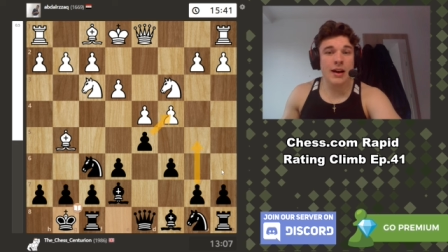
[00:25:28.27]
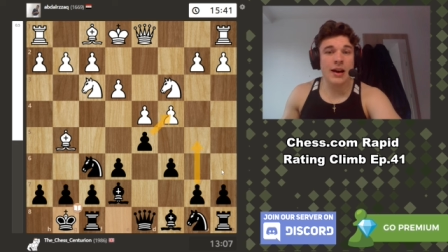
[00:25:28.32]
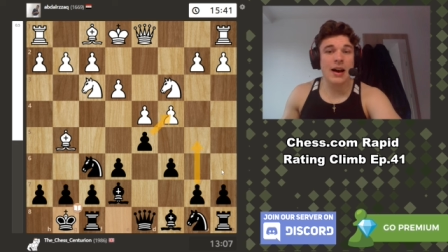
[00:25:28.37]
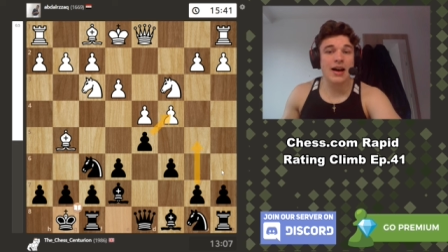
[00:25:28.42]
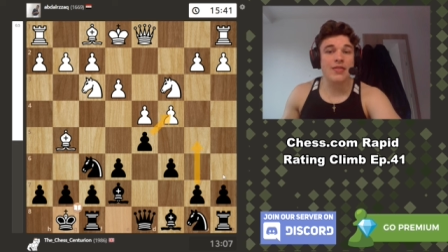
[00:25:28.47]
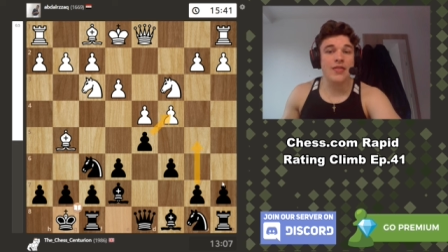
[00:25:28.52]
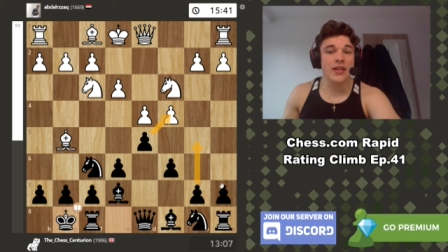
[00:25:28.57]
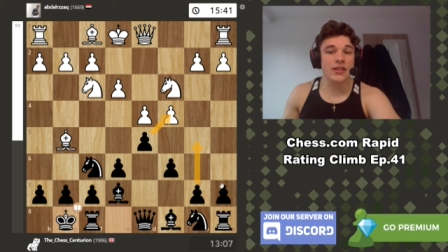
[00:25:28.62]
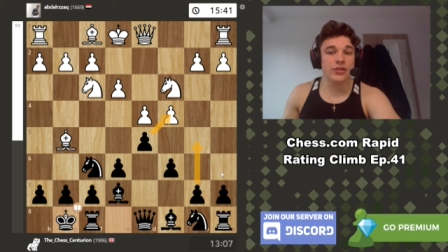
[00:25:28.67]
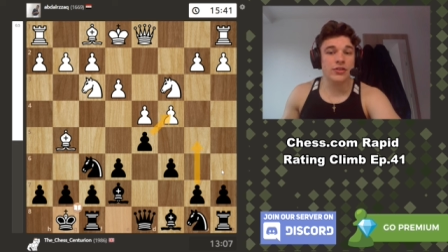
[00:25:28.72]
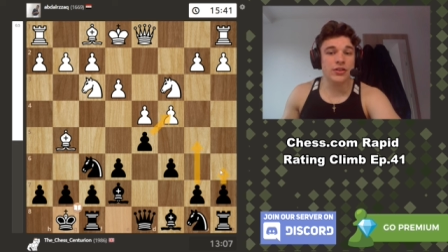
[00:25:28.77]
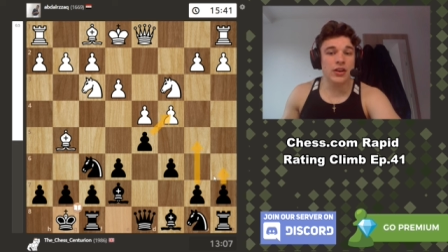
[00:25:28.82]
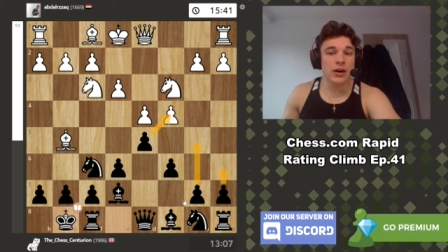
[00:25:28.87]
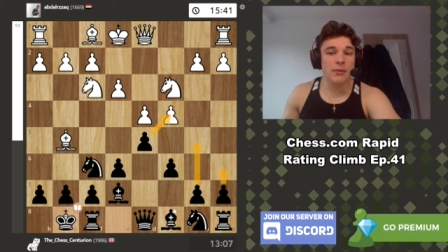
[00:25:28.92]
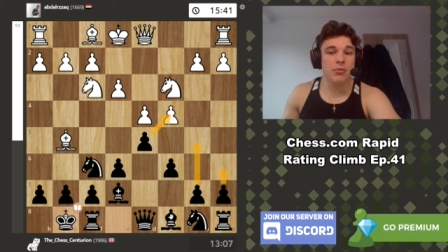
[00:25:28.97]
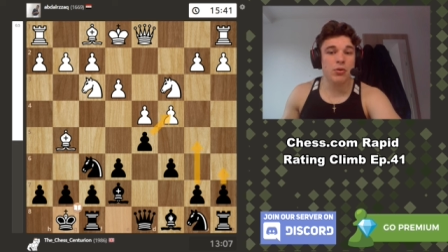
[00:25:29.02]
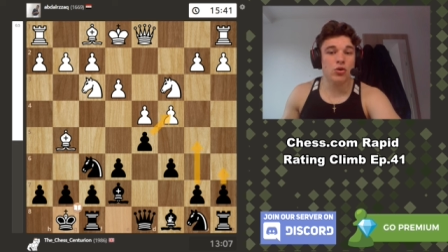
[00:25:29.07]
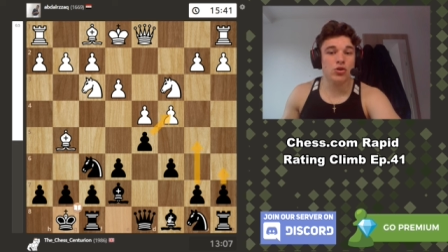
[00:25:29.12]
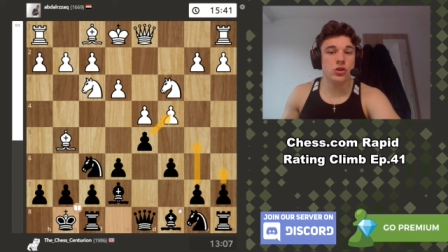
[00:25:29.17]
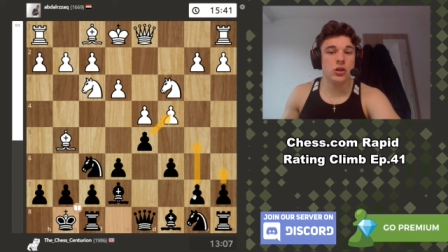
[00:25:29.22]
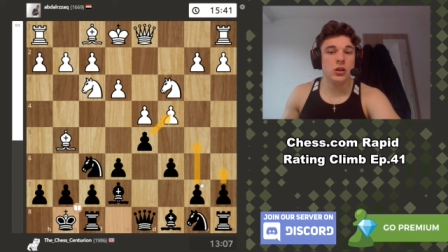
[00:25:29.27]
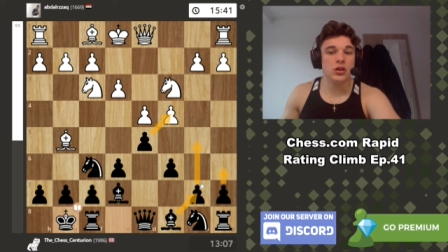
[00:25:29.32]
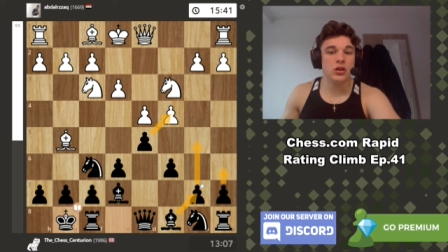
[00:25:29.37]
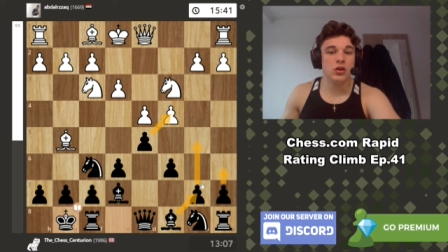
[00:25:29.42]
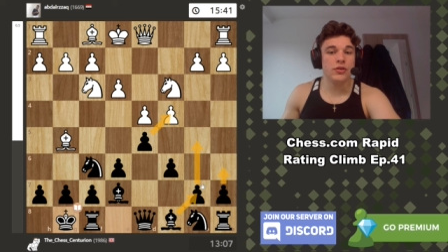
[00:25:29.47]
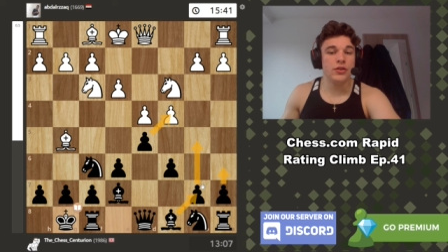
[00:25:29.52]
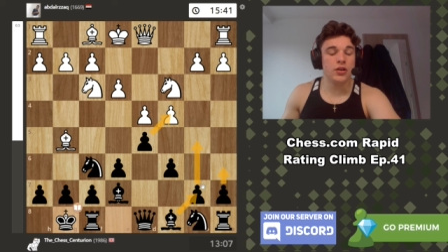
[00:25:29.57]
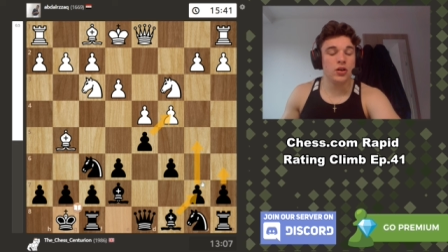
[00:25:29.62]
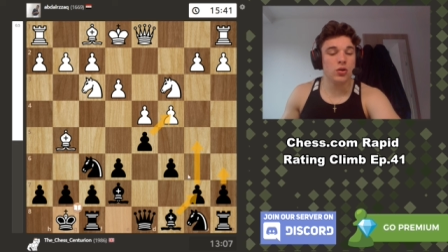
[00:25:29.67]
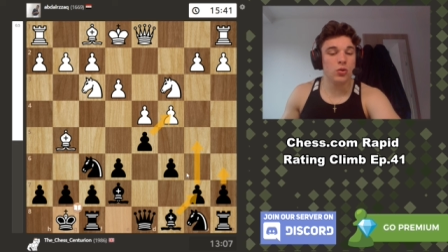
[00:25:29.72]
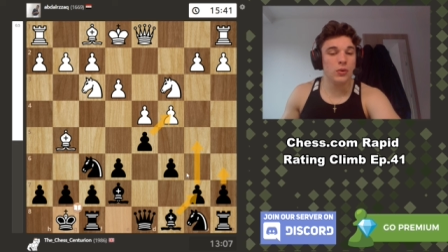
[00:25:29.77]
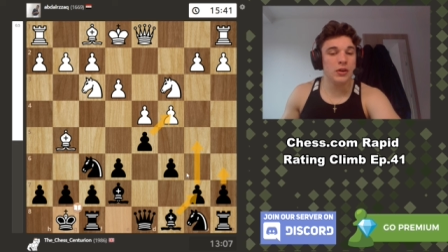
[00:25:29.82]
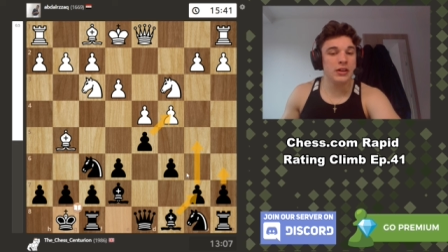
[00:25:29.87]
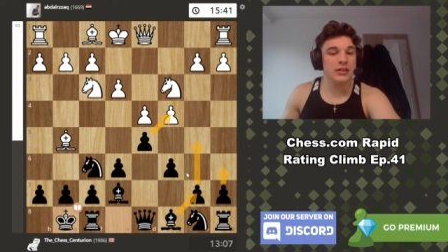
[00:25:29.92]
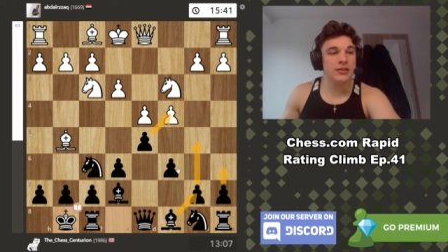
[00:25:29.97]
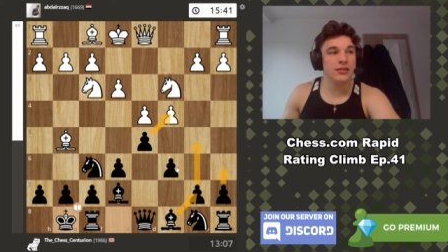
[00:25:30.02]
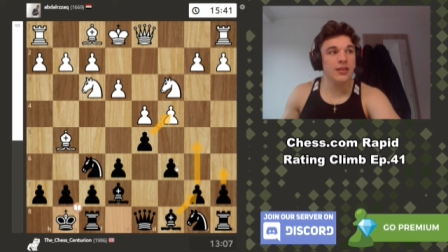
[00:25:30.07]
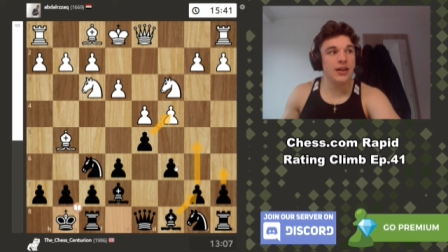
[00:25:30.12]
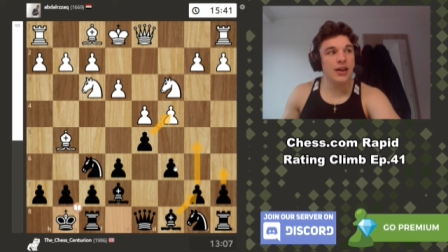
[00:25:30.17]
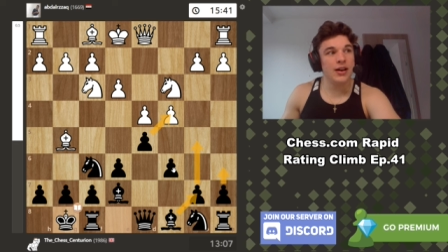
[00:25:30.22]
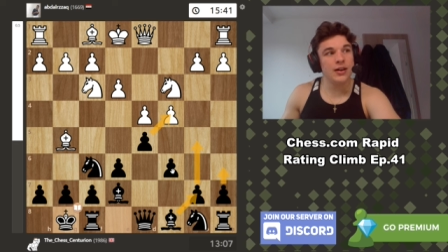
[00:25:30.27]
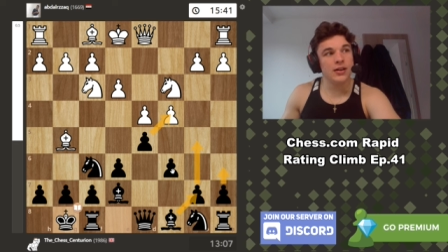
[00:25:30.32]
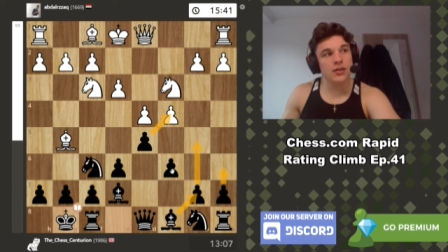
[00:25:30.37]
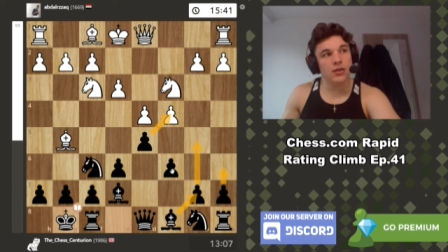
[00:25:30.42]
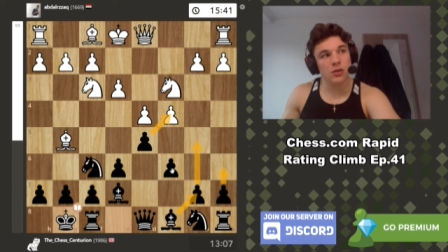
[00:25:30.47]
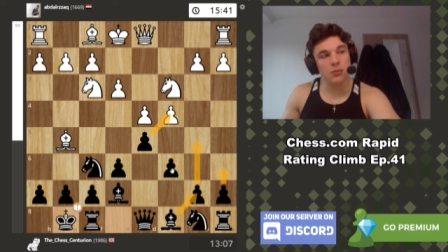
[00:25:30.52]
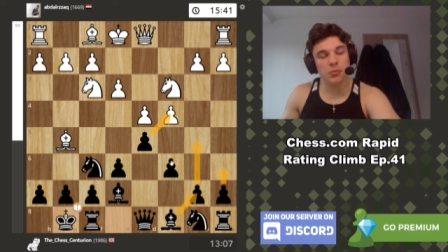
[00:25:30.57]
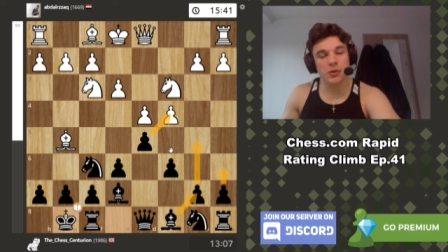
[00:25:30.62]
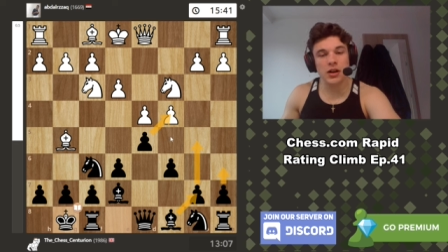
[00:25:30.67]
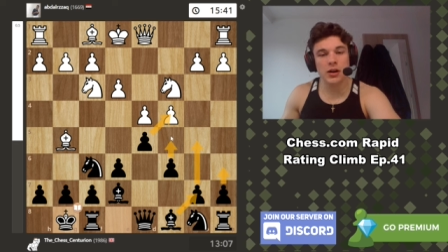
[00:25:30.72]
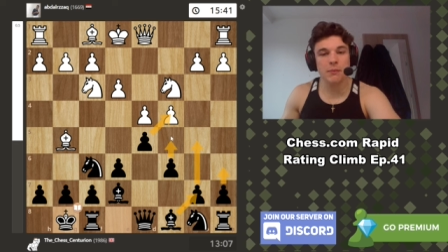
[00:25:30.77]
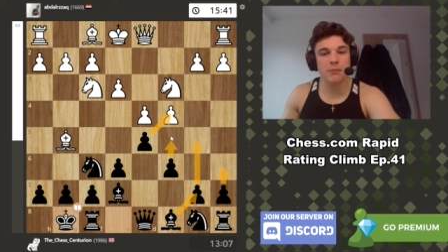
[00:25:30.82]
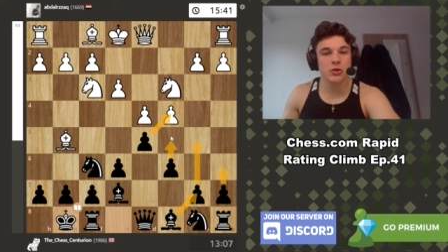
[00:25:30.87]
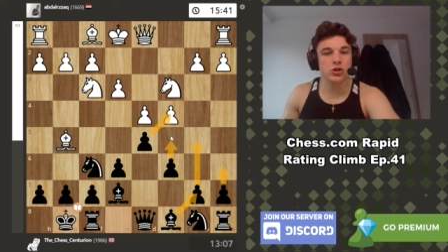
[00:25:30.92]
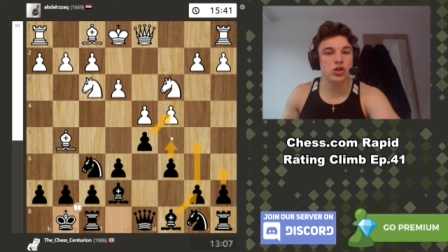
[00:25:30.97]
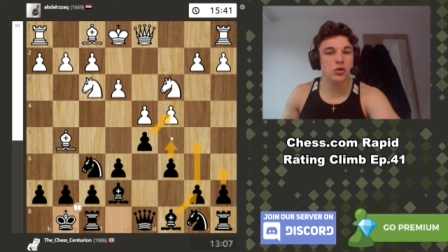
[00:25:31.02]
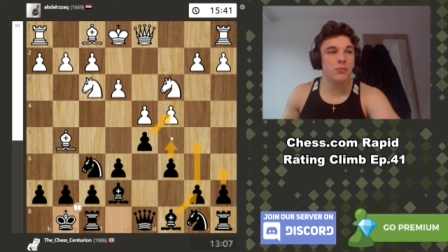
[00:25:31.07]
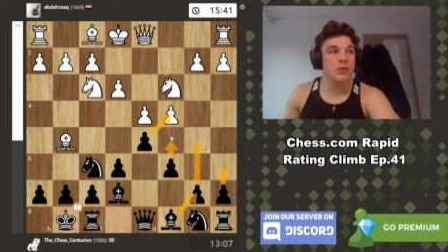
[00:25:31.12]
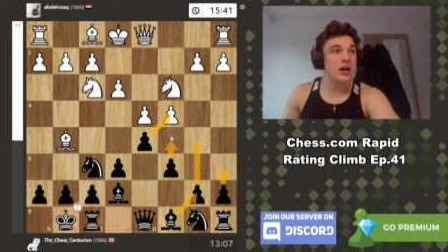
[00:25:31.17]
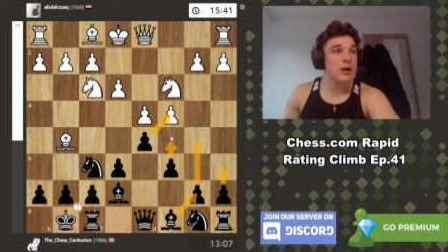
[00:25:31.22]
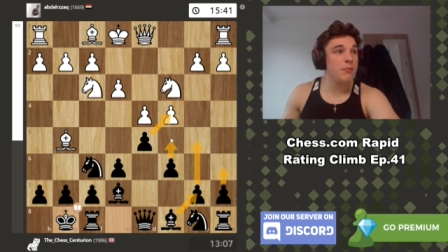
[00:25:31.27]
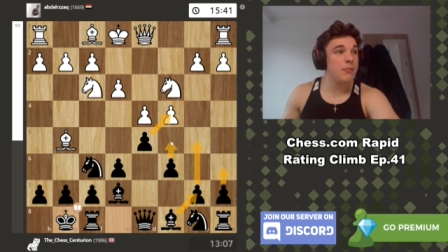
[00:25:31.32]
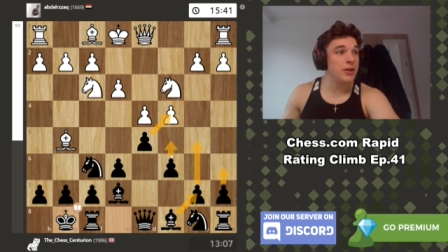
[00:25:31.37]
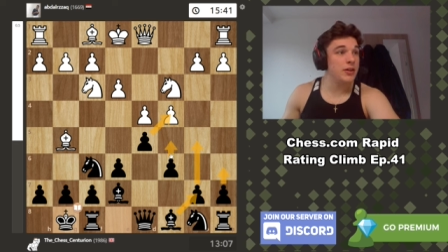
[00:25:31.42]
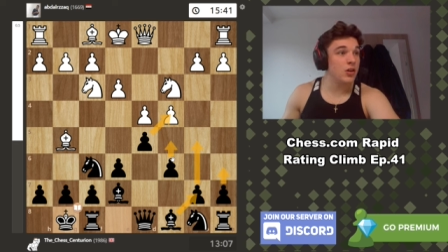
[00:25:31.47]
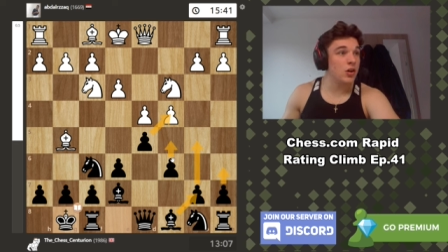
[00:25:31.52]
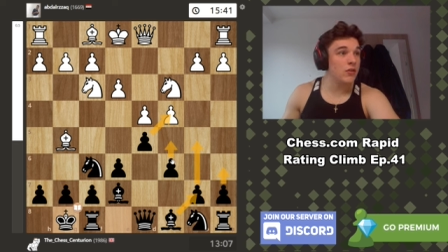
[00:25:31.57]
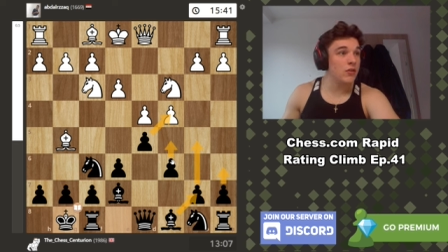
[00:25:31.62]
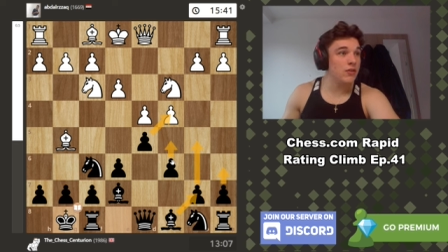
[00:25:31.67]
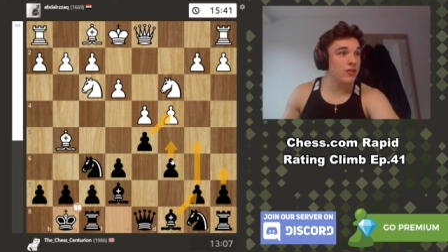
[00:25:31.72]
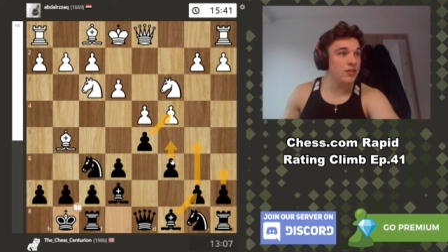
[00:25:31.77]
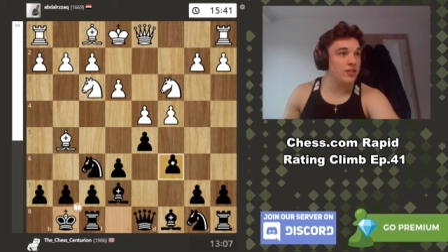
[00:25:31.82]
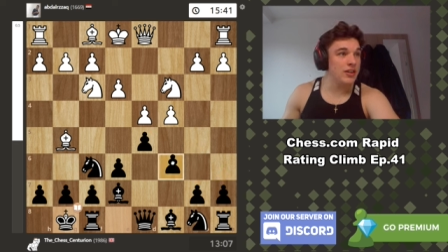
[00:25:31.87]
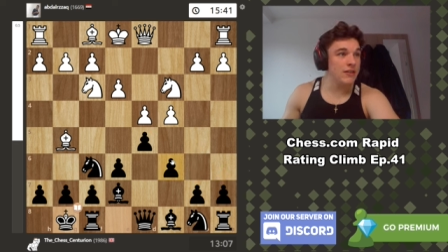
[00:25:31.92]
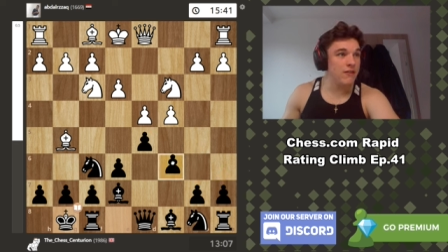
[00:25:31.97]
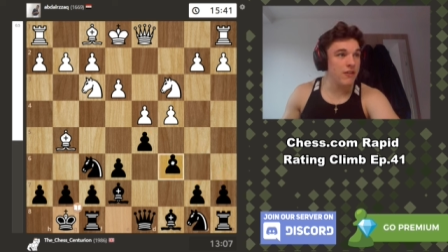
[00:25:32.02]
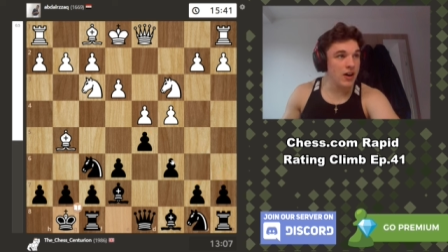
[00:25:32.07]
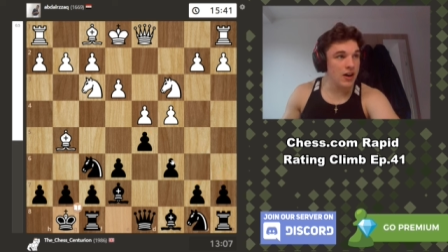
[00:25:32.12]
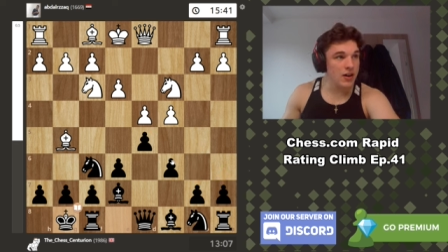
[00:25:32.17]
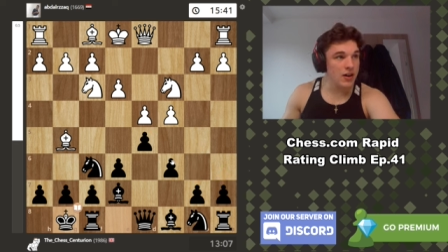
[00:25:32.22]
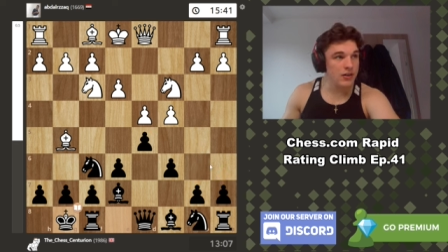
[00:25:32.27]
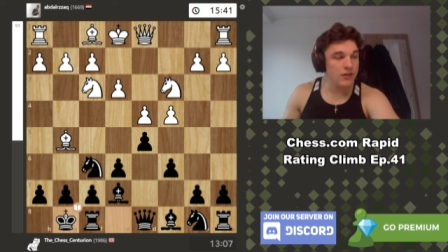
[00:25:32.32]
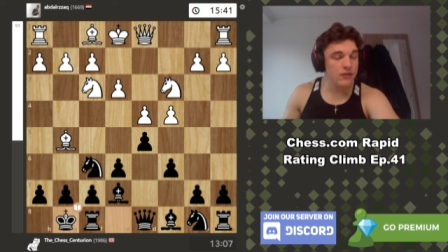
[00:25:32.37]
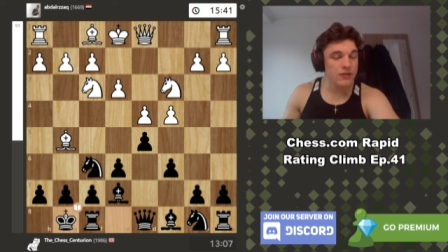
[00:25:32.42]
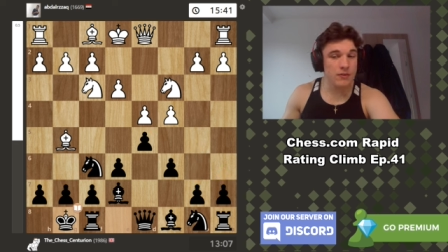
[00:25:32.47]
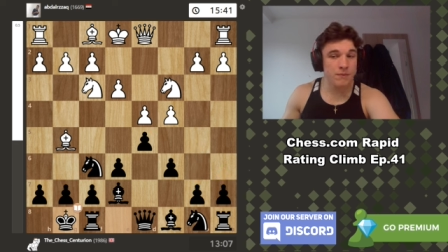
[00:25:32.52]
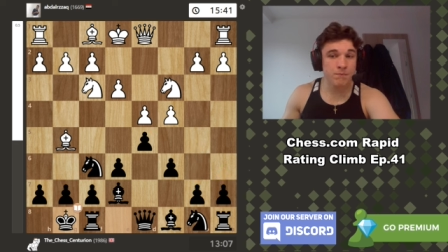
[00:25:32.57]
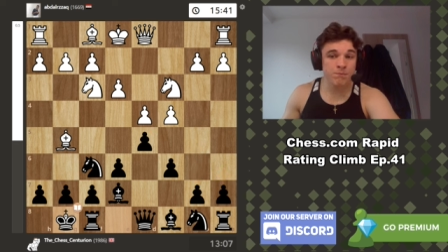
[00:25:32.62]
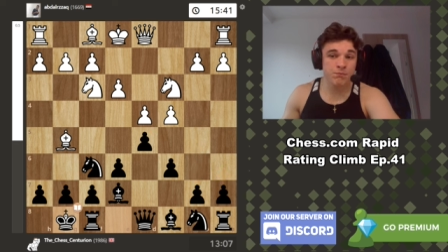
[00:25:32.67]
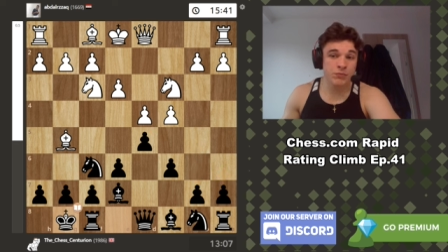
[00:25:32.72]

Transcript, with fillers: and then start pushing on the queen side, open our bishop up and go for c five,